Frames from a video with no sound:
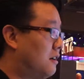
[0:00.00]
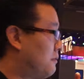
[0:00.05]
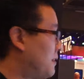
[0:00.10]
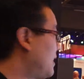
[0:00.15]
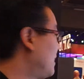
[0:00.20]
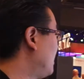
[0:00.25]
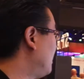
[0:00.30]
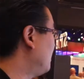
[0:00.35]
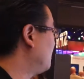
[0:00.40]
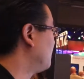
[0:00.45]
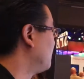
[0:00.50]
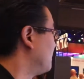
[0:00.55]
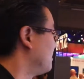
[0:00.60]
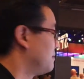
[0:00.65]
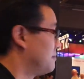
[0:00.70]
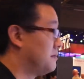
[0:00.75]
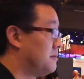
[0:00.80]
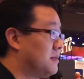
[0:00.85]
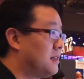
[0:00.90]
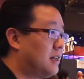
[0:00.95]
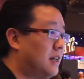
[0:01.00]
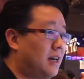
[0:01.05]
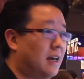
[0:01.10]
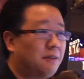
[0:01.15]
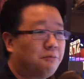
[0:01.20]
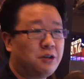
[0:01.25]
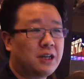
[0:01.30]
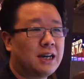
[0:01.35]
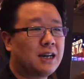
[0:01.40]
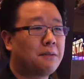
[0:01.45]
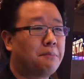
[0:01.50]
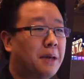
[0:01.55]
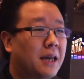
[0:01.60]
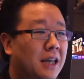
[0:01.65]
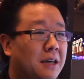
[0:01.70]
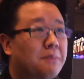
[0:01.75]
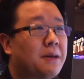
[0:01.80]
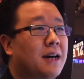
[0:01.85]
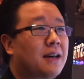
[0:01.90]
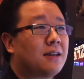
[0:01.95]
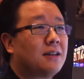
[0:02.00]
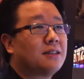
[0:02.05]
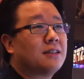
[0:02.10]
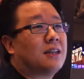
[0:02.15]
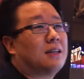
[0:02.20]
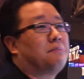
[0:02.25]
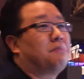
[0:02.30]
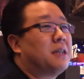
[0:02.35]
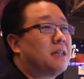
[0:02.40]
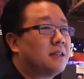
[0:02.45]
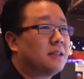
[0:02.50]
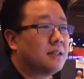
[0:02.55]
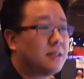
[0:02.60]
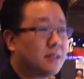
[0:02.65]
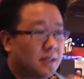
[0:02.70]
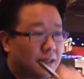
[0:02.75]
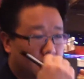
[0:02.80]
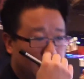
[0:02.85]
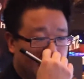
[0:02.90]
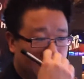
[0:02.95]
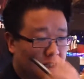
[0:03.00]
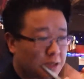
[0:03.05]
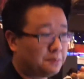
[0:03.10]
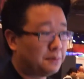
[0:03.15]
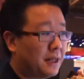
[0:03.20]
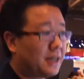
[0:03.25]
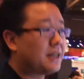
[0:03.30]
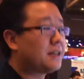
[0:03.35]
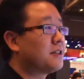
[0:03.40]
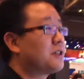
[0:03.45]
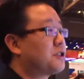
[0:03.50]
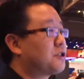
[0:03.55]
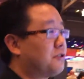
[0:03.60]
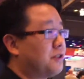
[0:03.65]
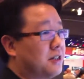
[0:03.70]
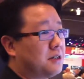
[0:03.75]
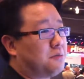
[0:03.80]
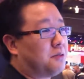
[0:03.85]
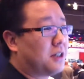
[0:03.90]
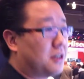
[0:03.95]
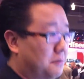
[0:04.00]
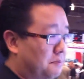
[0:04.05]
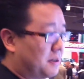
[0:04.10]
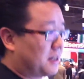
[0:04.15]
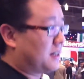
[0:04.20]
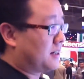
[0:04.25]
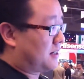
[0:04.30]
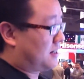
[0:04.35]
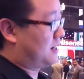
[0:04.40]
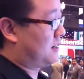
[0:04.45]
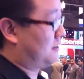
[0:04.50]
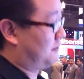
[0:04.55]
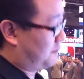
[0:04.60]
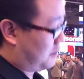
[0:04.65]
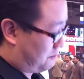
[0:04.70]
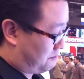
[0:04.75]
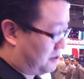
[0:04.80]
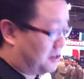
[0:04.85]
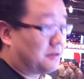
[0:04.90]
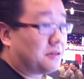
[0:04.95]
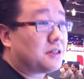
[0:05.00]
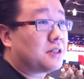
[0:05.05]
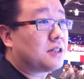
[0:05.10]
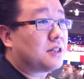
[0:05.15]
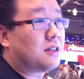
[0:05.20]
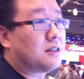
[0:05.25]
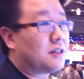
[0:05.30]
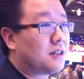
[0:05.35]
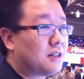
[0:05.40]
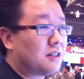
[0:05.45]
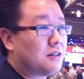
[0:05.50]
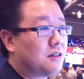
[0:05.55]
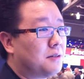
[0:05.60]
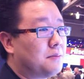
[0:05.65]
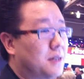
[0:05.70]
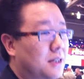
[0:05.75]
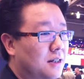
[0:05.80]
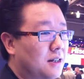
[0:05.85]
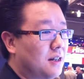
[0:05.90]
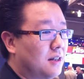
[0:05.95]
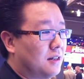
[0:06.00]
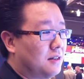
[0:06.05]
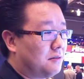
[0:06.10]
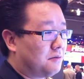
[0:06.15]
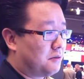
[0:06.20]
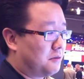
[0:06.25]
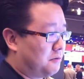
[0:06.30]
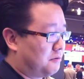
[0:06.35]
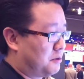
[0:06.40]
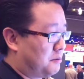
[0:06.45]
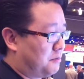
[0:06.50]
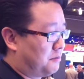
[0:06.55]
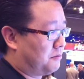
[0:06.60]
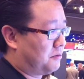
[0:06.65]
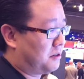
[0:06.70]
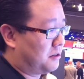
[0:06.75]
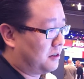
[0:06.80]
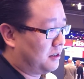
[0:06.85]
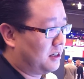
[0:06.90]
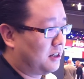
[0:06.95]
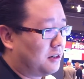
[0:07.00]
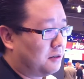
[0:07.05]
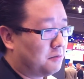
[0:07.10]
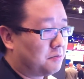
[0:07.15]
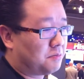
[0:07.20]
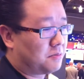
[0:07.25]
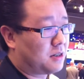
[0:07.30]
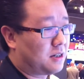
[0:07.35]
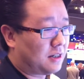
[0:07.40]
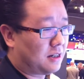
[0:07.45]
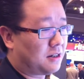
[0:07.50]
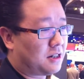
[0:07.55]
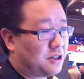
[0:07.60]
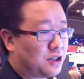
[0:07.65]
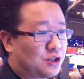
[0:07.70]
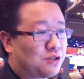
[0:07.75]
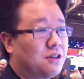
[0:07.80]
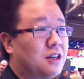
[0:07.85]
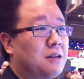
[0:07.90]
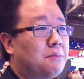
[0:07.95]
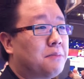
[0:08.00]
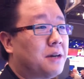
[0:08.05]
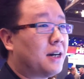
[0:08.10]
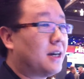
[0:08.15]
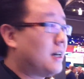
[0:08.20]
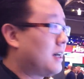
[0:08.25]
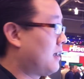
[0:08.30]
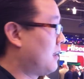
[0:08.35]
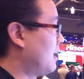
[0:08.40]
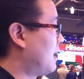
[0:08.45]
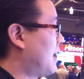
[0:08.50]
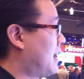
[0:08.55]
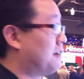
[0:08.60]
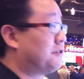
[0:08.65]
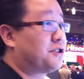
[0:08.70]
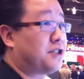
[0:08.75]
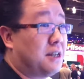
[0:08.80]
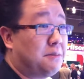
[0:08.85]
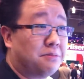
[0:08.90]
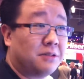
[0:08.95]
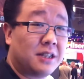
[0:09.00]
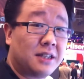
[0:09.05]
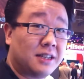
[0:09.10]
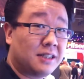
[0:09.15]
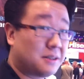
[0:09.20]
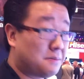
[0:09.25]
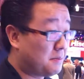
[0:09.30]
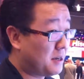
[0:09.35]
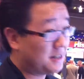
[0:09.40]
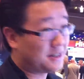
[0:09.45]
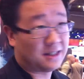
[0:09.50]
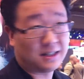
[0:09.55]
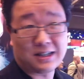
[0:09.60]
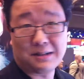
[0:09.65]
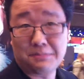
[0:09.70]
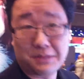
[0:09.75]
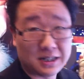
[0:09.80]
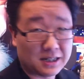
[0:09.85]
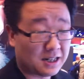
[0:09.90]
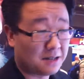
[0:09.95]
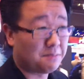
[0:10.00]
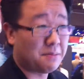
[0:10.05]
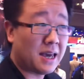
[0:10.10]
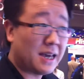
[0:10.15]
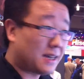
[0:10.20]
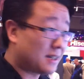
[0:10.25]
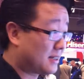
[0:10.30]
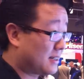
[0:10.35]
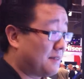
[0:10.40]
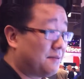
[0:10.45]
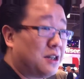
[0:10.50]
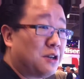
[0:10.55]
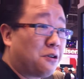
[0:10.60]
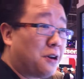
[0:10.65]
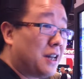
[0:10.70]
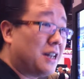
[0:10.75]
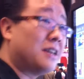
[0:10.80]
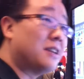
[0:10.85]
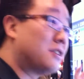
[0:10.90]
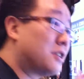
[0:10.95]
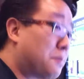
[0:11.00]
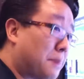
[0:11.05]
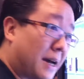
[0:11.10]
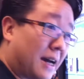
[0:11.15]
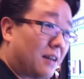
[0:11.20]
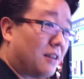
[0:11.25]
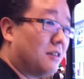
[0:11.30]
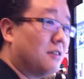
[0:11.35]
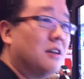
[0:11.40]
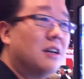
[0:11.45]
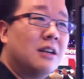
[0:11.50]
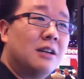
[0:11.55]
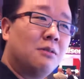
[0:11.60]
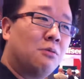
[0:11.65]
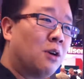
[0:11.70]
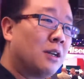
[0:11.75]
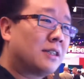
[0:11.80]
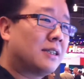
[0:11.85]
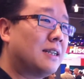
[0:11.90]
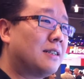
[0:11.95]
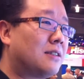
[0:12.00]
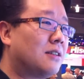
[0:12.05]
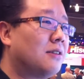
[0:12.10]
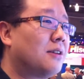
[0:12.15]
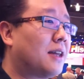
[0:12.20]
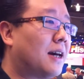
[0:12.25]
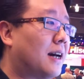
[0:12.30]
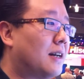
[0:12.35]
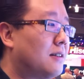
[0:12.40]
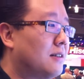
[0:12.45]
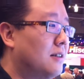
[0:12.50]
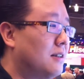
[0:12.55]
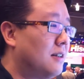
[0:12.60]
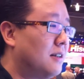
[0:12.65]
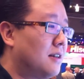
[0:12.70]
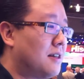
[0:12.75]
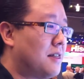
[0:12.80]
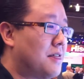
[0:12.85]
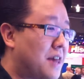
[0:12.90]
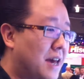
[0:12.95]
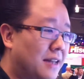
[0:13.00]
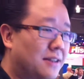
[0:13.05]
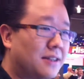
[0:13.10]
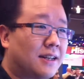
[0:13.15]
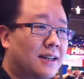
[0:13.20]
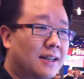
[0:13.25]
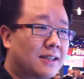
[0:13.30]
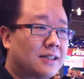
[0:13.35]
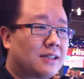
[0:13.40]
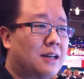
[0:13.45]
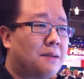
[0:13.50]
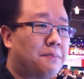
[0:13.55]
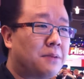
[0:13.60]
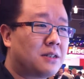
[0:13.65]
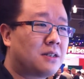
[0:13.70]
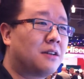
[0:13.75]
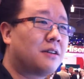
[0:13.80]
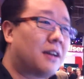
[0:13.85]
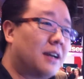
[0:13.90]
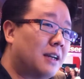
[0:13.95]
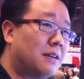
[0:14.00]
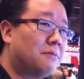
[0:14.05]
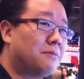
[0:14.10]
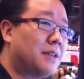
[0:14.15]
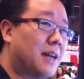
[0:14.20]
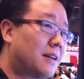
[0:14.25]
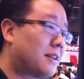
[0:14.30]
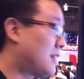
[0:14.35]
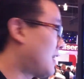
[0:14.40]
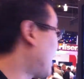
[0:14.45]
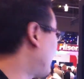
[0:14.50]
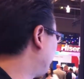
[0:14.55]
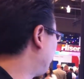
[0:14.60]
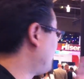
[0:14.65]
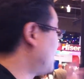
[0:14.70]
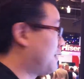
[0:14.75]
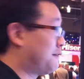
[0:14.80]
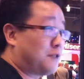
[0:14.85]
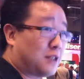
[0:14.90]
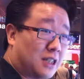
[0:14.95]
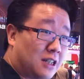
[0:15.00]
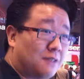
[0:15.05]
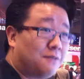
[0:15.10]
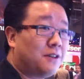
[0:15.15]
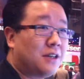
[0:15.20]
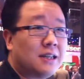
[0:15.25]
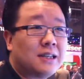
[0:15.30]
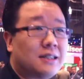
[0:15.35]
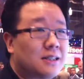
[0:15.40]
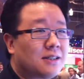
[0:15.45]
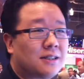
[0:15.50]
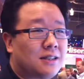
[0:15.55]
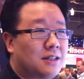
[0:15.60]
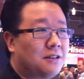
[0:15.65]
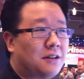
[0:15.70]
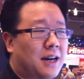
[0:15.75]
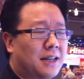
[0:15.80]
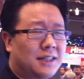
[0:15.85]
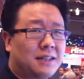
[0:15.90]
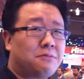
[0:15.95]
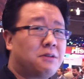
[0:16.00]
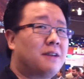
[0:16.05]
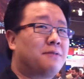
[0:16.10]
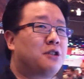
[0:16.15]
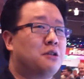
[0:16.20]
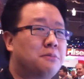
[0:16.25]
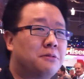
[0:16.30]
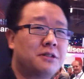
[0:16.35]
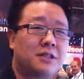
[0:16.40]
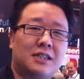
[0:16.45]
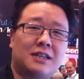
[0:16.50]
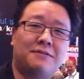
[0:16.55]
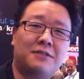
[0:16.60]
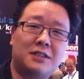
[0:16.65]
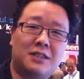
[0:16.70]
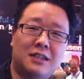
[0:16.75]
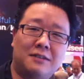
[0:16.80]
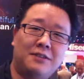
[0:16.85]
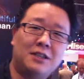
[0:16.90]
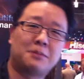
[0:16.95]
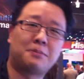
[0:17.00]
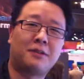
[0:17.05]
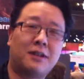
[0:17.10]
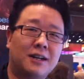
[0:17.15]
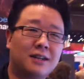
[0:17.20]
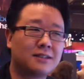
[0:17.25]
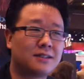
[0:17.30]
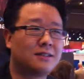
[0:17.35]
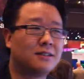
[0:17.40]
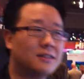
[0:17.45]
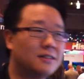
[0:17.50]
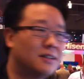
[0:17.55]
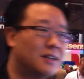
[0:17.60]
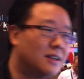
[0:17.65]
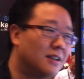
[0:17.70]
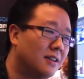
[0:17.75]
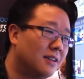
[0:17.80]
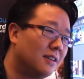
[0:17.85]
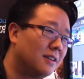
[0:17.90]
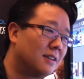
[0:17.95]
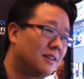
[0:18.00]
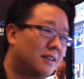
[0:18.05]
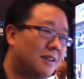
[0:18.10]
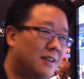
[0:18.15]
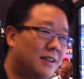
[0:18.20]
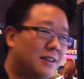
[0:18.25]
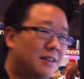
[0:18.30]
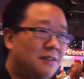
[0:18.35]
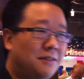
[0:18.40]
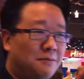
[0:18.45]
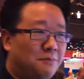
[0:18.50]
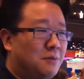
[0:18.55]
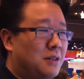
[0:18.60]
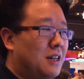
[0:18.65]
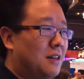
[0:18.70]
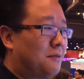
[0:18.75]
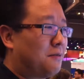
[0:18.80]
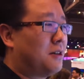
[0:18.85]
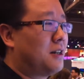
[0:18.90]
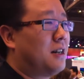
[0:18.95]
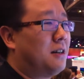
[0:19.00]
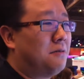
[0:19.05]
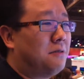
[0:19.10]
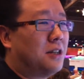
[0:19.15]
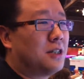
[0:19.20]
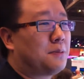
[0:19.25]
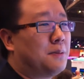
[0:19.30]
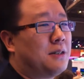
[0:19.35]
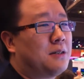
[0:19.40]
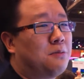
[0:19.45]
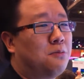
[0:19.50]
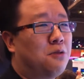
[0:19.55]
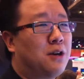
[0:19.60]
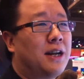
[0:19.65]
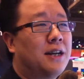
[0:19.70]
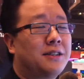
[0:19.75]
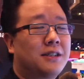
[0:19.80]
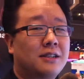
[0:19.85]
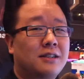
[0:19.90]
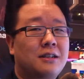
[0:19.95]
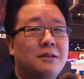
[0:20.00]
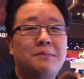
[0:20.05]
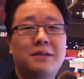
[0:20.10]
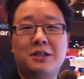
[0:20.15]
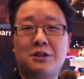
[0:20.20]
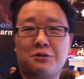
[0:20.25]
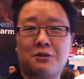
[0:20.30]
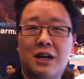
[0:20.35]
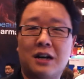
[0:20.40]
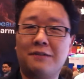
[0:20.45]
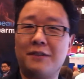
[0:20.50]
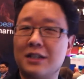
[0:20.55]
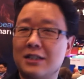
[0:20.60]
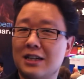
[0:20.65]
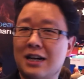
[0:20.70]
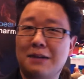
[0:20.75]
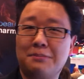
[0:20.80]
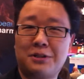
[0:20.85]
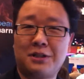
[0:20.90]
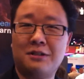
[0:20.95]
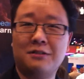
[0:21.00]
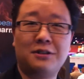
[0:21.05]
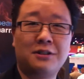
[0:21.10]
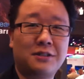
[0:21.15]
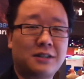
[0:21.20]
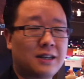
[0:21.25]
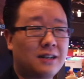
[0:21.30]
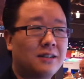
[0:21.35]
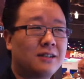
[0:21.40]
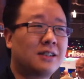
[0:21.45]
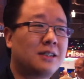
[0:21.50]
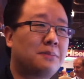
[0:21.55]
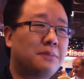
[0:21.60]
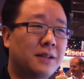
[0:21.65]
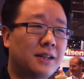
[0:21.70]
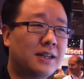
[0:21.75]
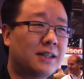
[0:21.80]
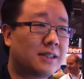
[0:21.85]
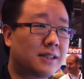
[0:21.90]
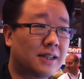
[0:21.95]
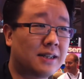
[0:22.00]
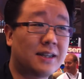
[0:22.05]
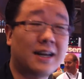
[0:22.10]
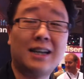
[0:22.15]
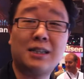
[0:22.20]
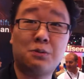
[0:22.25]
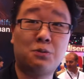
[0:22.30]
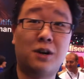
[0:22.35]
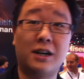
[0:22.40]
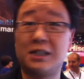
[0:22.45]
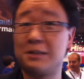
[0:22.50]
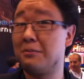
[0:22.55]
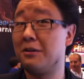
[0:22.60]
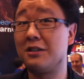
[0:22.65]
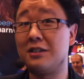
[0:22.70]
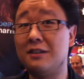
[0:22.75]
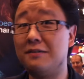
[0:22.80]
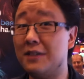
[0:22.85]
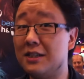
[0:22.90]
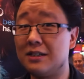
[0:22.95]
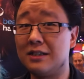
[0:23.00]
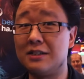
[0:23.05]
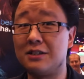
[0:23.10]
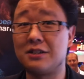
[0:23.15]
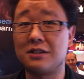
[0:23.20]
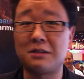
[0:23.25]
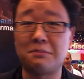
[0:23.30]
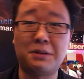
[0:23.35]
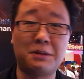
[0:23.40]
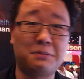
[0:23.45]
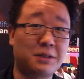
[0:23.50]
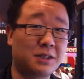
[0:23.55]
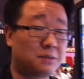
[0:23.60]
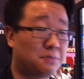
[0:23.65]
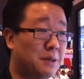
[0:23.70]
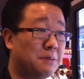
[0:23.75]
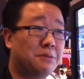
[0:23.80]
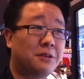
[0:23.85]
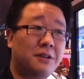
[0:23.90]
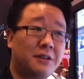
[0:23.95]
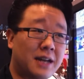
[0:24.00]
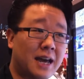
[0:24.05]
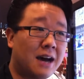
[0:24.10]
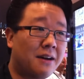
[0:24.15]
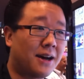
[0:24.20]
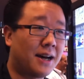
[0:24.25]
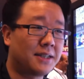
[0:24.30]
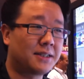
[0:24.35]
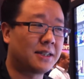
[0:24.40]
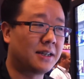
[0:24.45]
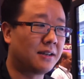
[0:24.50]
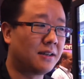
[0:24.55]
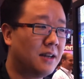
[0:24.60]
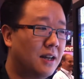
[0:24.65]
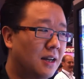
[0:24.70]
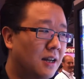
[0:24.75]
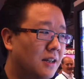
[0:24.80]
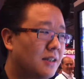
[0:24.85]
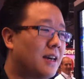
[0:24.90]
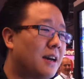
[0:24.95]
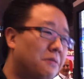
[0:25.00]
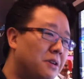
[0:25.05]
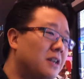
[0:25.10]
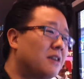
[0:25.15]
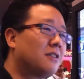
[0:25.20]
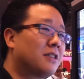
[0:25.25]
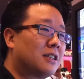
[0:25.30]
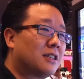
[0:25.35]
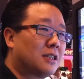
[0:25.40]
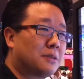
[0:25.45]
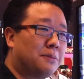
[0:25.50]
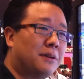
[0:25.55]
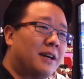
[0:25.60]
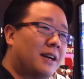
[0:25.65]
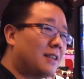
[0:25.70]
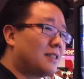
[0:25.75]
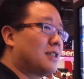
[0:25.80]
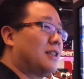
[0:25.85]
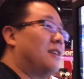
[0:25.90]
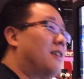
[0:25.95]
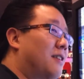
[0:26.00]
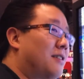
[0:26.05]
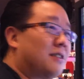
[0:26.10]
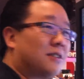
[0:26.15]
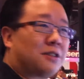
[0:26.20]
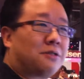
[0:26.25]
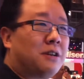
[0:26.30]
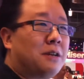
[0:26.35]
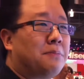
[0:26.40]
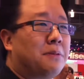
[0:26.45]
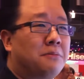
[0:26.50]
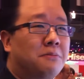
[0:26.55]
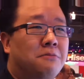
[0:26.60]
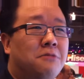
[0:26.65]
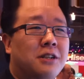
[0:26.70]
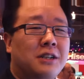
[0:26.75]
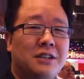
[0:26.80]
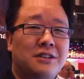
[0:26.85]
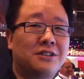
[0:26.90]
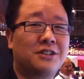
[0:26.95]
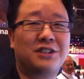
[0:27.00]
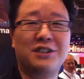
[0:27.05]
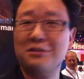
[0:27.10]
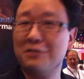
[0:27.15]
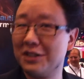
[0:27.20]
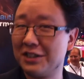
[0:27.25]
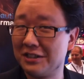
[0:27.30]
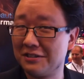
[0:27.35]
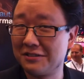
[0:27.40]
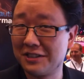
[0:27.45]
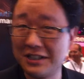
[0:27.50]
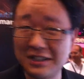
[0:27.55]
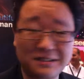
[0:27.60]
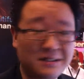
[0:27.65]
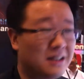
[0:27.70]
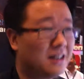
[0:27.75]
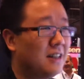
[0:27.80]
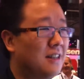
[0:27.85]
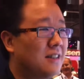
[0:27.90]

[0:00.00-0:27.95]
already, and we kind of piggyback on that because uh, the display industry is one of the biggest kind of components here. You know, I mean, we're, we're, we're a little kind of constrained by how cheaply these amazing companies can make a 70 or 80 inch panel. Once they do that, then the next step is okay. Now that I have enough TVs, you know, I think we have 2.7 TVs per household and you kind of run out of wall space, what else is going to be driving adoption of those kind of displays? And that's why smart TV is interesting. People, people are now asking, yeah, we know it's a display and it's large and it's great, but what can you do with it, right?